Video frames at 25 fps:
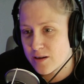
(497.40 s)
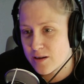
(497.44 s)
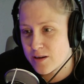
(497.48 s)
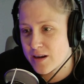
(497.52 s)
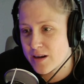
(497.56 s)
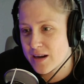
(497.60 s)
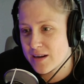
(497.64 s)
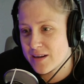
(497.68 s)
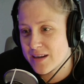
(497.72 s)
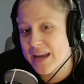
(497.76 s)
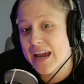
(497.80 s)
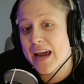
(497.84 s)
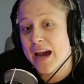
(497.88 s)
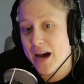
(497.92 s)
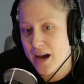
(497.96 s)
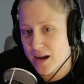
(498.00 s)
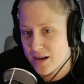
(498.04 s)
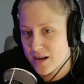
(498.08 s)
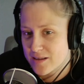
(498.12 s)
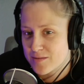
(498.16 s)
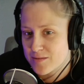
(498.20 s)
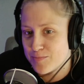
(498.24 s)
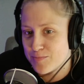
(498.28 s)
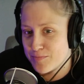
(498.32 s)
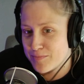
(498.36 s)
Yeah,
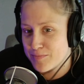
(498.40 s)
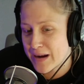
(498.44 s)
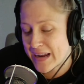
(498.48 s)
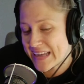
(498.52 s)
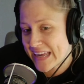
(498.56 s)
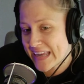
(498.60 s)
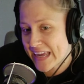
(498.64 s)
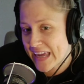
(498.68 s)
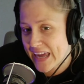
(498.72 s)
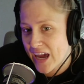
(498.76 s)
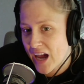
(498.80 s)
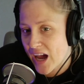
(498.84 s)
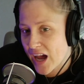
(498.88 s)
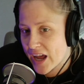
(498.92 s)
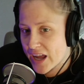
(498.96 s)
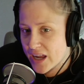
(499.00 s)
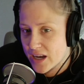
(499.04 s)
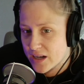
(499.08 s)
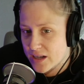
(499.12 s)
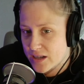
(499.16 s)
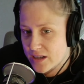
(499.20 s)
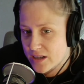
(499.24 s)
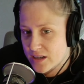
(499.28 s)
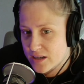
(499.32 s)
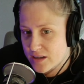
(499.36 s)
my cat,
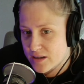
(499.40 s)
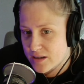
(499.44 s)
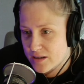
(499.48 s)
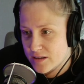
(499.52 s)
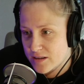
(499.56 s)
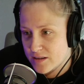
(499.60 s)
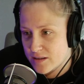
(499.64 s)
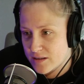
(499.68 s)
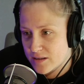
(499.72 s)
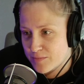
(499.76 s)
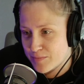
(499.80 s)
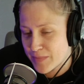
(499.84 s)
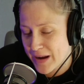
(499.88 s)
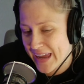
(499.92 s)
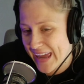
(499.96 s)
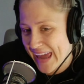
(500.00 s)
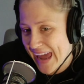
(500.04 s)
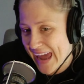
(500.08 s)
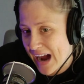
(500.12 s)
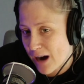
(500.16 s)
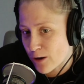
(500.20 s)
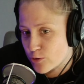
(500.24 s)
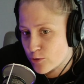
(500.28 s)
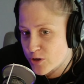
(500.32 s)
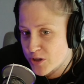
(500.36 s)
my
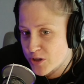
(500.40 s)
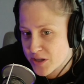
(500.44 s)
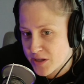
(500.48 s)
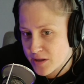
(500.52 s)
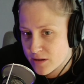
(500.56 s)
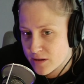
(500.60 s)
house.